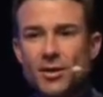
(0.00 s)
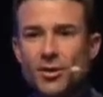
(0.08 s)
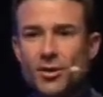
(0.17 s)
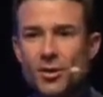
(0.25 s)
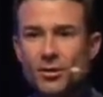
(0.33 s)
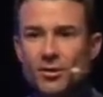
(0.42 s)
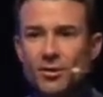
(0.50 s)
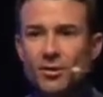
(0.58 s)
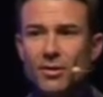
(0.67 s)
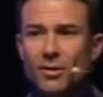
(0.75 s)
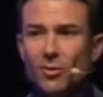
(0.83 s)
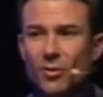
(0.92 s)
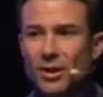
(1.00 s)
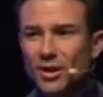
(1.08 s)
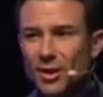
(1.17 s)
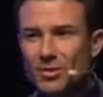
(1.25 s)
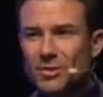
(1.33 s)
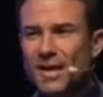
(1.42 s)
year, we
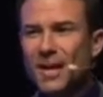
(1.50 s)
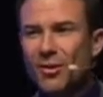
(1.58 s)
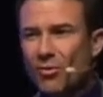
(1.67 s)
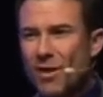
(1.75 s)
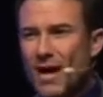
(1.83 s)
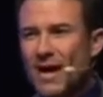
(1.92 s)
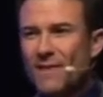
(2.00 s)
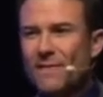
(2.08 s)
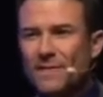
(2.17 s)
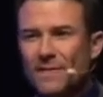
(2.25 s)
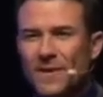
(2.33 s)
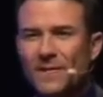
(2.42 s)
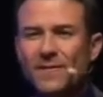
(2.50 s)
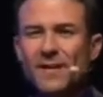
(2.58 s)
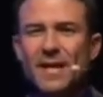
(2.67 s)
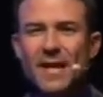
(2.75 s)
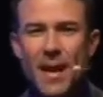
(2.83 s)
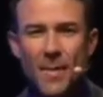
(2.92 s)
closed out at right at
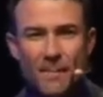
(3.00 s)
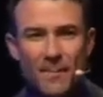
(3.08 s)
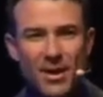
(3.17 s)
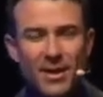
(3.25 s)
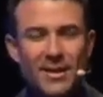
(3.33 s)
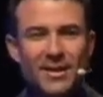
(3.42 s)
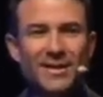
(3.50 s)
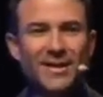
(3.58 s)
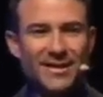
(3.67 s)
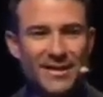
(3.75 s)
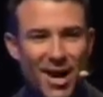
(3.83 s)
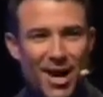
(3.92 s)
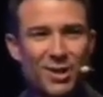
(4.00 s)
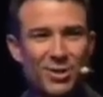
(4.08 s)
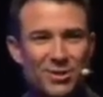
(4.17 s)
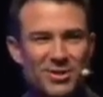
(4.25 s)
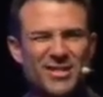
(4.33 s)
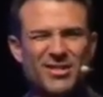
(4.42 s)
$50 million.
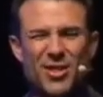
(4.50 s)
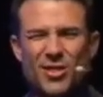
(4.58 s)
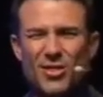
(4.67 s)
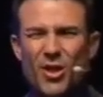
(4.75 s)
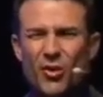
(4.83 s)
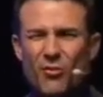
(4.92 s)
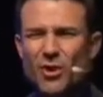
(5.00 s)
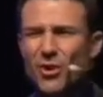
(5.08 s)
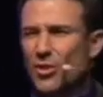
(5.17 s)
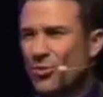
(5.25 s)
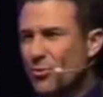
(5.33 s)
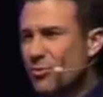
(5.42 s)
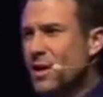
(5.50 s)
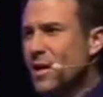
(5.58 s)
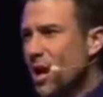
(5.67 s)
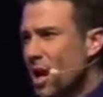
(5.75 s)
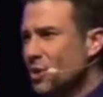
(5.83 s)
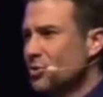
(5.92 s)
That's over a
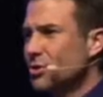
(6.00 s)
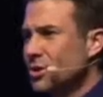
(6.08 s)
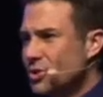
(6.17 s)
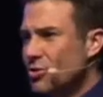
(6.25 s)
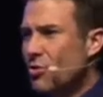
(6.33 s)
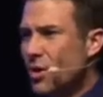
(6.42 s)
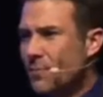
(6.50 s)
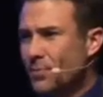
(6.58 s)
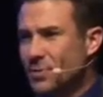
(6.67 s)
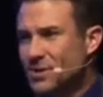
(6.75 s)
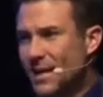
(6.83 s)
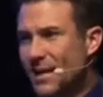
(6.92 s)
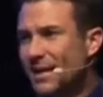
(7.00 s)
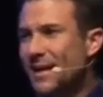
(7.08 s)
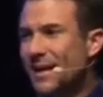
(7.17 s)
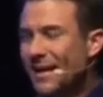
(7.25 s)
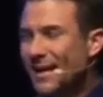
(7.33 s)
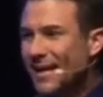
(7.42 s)
320%
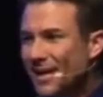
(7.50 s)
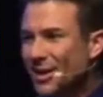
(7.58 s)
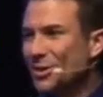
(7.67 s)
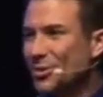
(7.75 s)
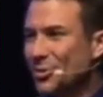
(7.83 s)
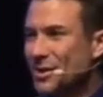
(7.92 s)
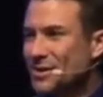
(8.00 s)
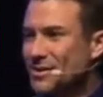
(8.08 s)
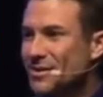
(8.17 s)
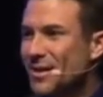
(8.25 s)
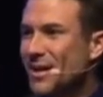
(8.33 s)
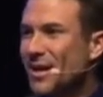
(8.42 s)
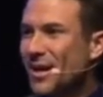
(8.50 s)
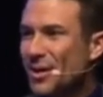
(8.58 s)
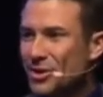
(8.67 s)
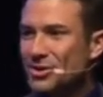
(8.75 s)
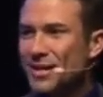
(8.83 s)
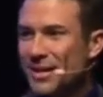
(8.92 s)
increase in
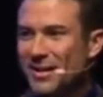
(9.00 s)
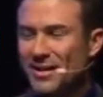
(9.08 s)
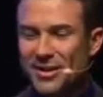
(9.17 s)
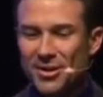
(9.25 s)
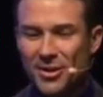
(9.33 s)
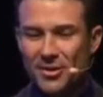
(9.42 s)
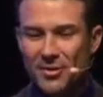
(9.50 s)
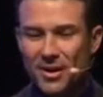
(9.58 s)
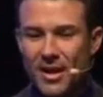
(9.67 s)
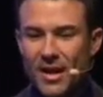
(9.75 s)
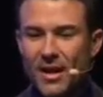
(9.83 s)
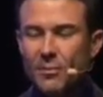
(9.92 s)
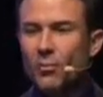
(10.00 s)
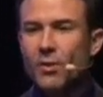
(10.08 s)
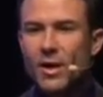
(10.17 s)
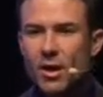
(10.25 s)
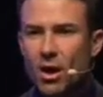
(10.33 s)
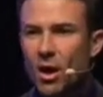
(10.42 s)
our second year. And
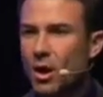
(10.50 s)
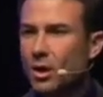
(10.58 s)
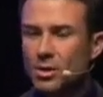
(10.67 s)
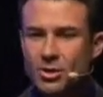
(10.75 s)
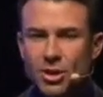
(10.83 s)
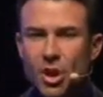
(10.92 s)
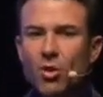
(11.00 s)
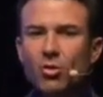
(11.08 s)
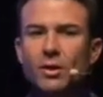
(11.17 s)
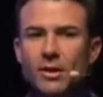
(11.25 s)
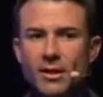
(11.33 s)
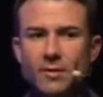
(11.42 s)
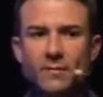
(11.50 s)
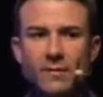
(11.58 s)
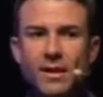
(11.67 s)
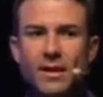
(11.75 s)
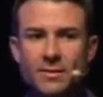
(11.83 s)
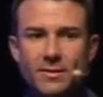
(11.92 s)
we are totally
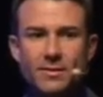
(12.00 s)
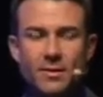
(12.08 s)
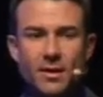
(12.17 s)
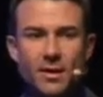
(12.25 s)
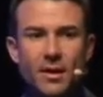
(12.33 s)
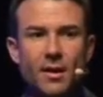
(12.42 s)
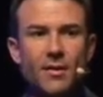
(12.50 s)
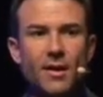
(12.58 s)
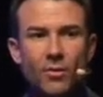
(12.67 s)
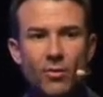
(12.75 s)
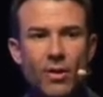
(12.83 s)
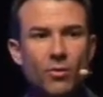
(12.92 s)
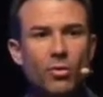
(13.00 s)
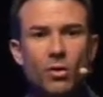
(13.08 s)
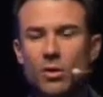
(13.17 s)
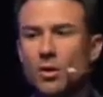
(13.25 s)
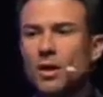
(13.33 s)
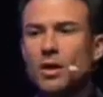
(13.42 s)
convinced that we
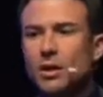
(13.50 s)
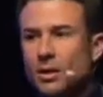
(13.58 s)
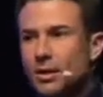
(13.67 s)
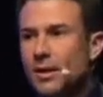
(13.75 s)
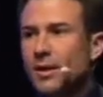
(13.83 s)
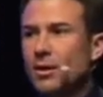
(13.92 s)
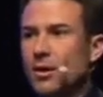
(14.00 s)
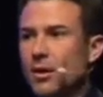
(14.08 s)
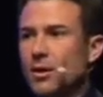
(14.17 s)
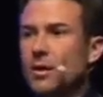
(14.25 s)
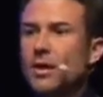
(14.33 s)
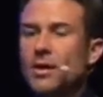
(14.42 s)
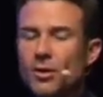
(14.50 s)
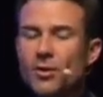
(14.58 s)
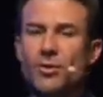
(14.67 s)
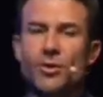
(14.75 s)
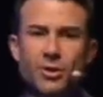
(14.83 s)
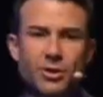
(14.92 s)
will clear in our
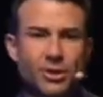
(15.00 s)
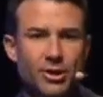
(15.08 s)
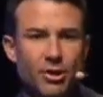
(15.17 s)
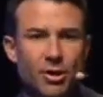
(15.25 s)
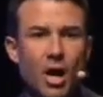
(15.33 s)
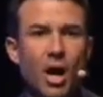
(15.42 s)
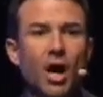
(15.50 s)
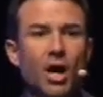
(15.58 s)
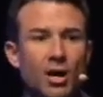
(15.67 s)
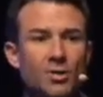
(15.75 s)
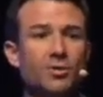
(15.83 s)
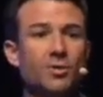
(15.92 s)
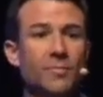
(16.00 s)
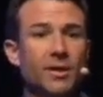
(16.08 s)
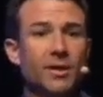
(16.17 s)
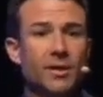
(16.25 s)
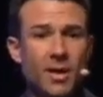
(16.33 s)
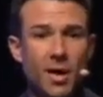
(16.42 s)
third year $100
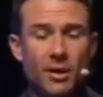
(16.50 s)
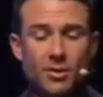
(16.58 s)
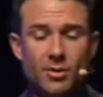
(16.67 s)
million. And